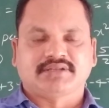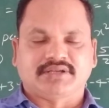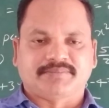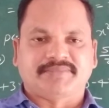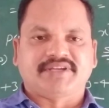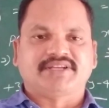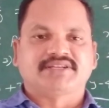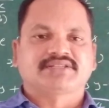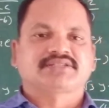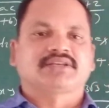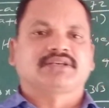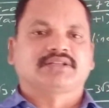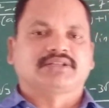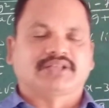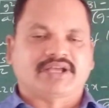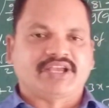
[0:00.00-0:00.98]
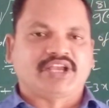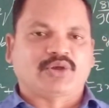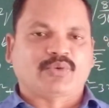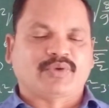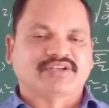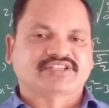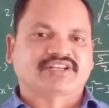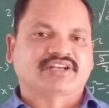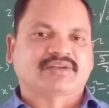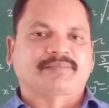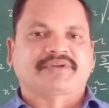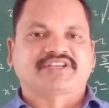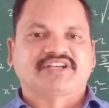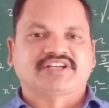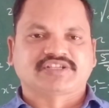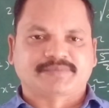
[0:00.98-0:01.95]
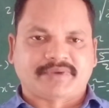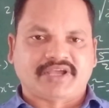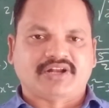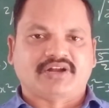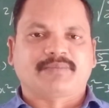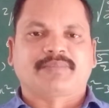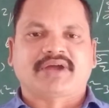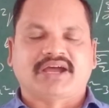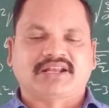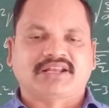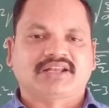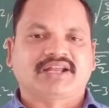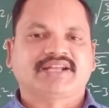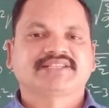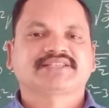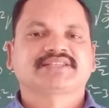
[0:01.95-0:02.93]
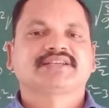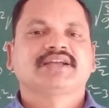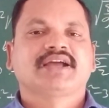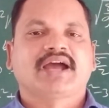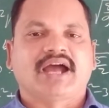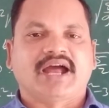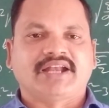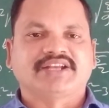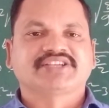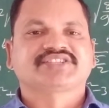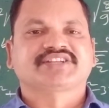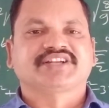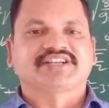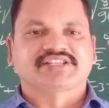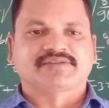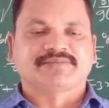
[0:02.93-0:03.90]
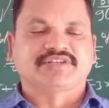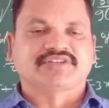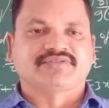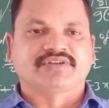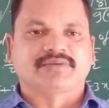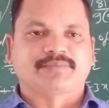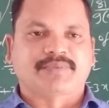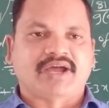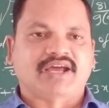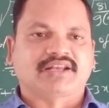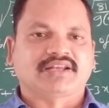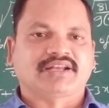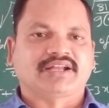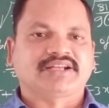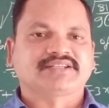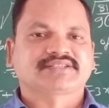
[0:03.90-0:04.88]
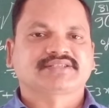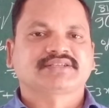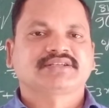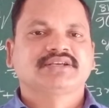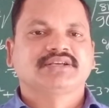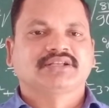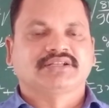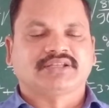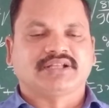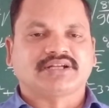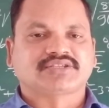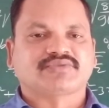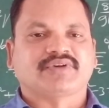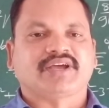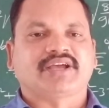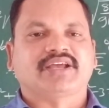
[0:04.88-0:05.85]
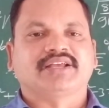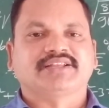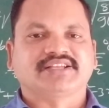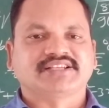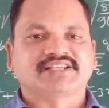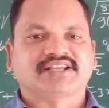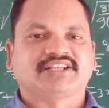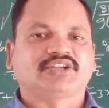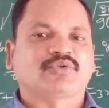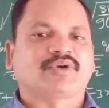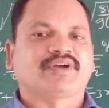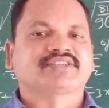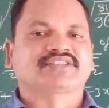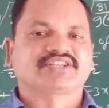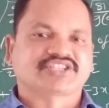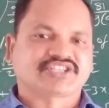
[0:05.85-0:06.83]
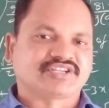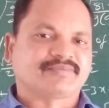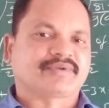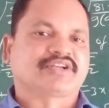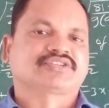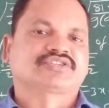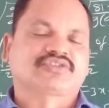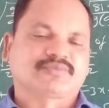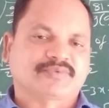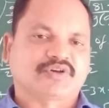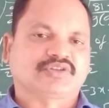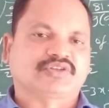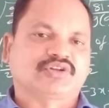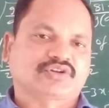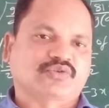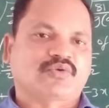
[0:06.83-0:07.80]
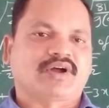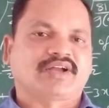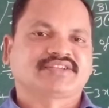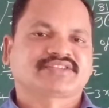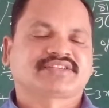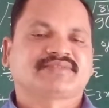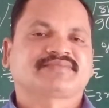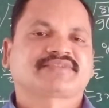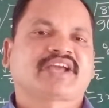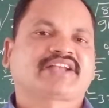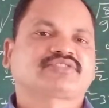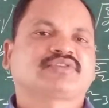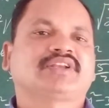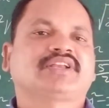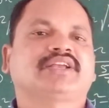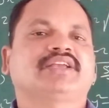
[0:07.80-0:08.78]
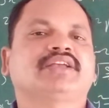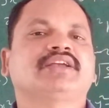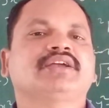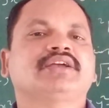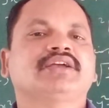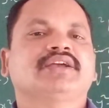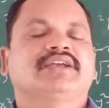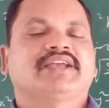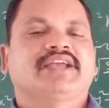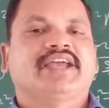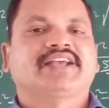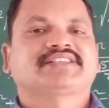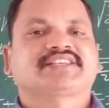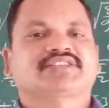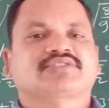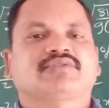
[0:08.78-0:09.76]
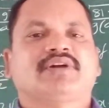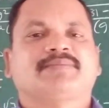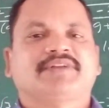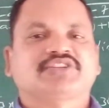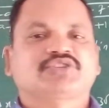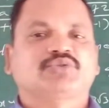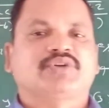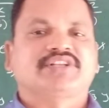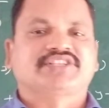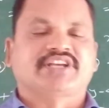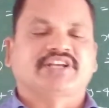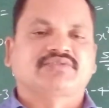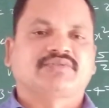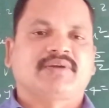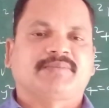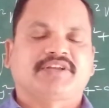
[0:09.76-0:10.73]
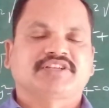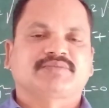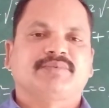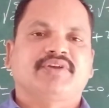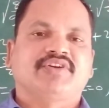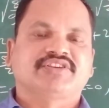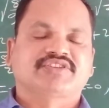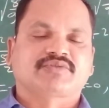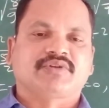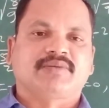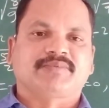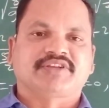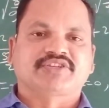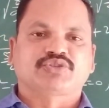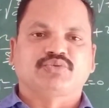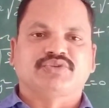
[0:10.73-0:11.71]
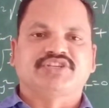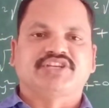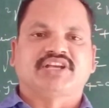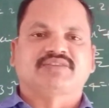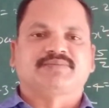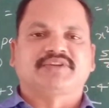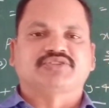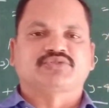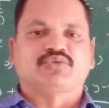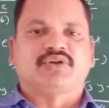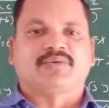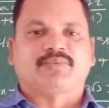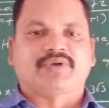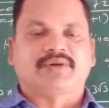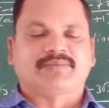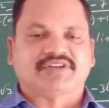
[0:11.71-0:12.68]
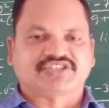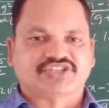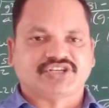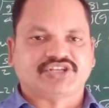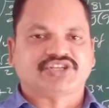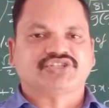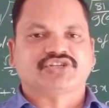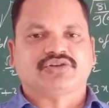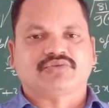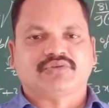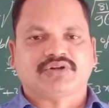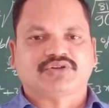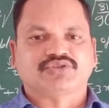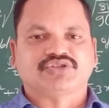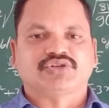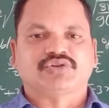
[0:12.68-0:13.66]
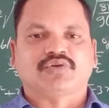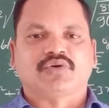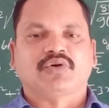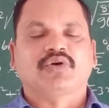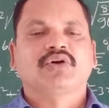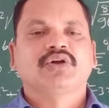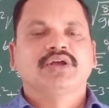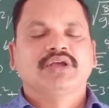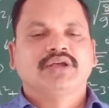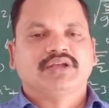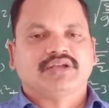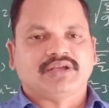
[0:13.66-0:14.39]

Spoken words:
That means the equation represents pair of parallel lines and distance between parallel lines. That's why these are the questions depends upon that concept. Actually ax square plus 2hxy plus by square plus 2gx plus 2fy plus c is equal to 0.